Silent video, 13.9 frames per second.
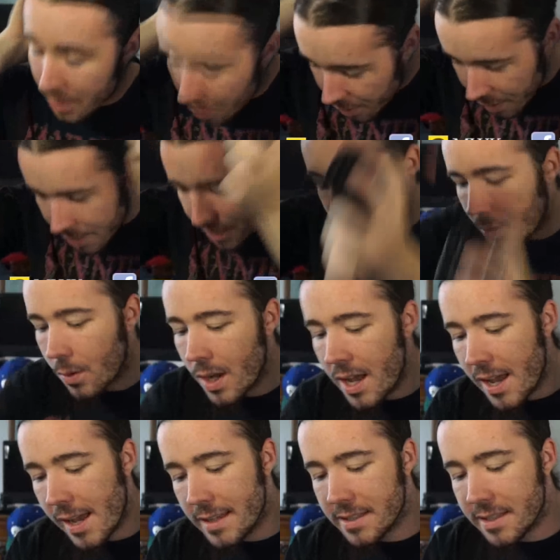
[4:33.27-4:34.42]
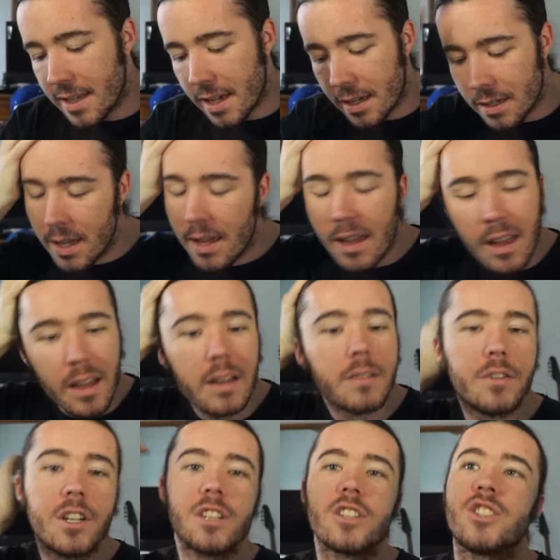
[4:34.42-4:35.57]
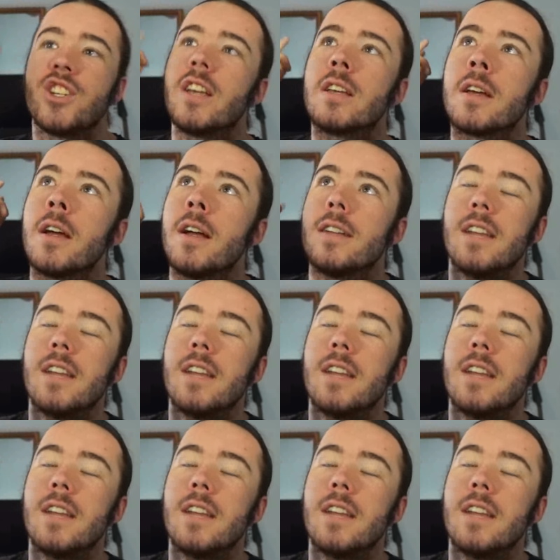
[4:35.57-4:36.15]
Okay, so NC.A and Vanilla Shake,